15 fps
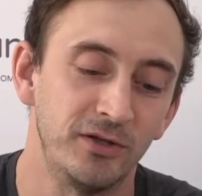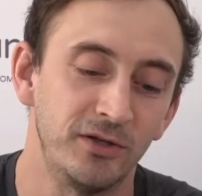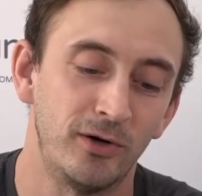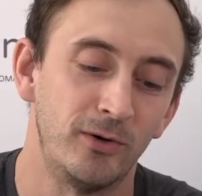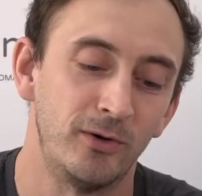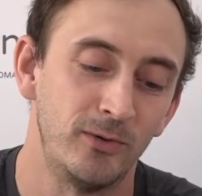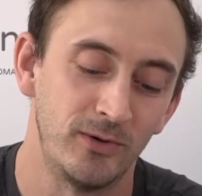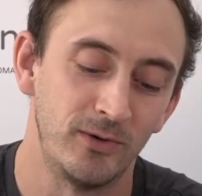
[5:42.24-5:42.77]

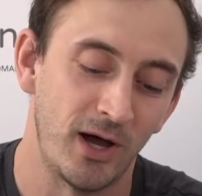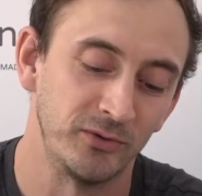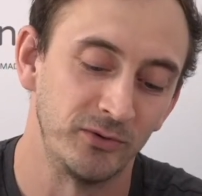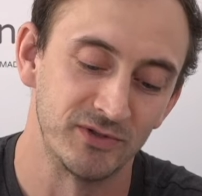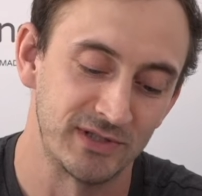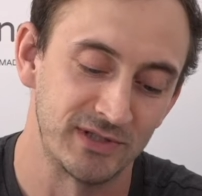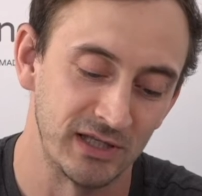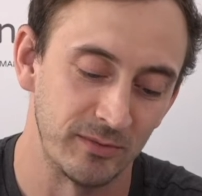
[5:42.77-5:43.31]
know how to
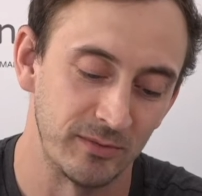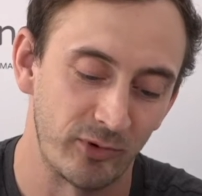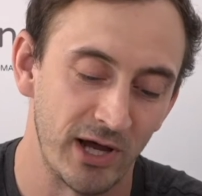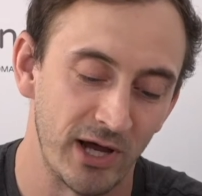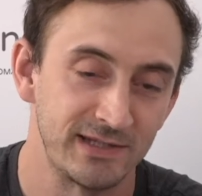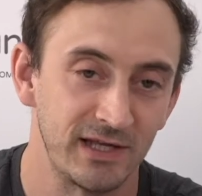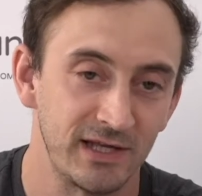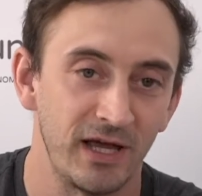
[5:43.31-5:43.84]
set the
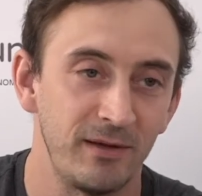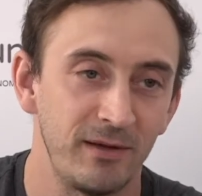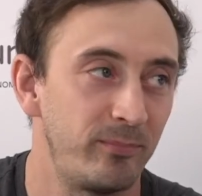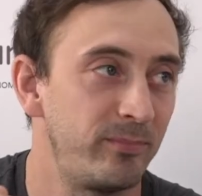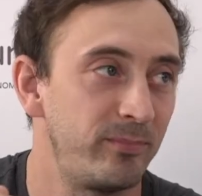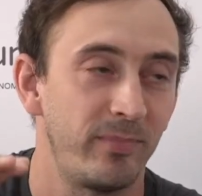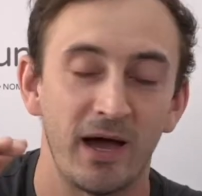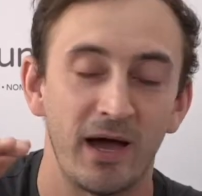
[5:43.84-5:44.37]
price, and I
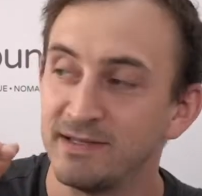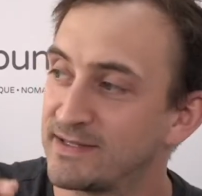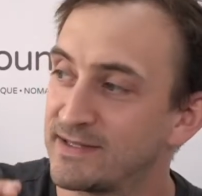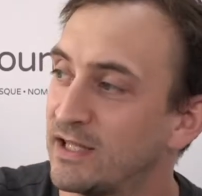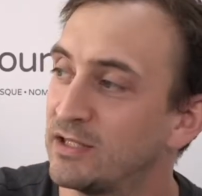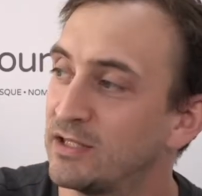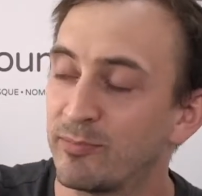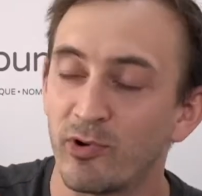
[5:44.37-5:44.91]
I
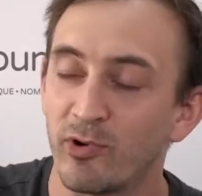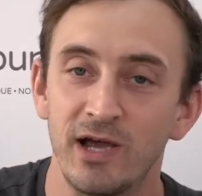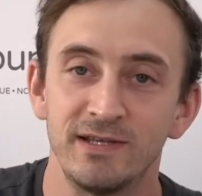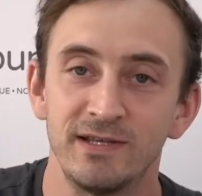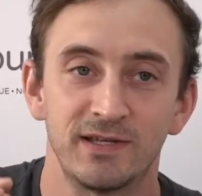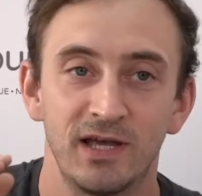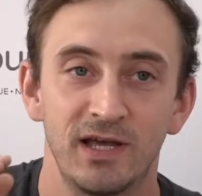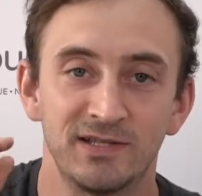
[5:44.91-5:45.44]
set the price
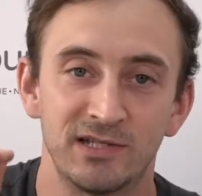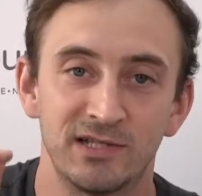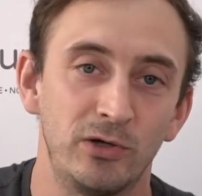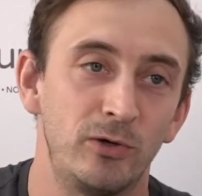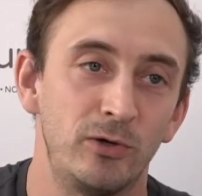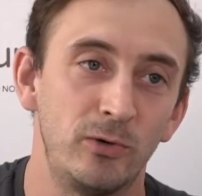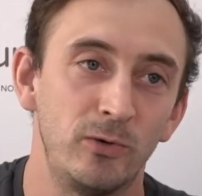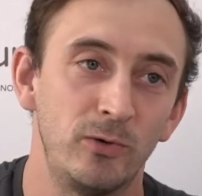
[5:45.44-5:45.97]
as
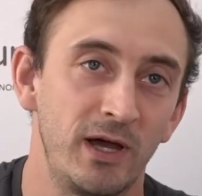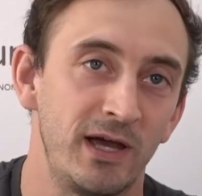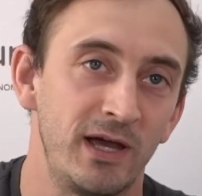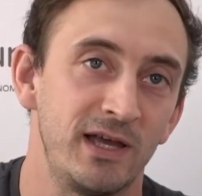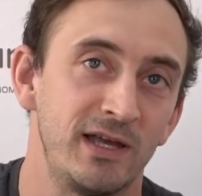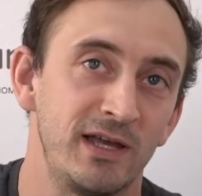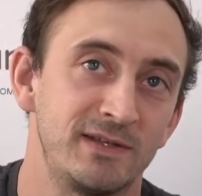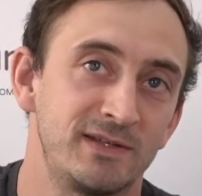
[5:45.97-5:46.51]
low
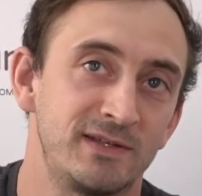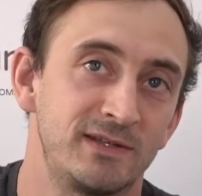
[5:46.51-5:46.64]
as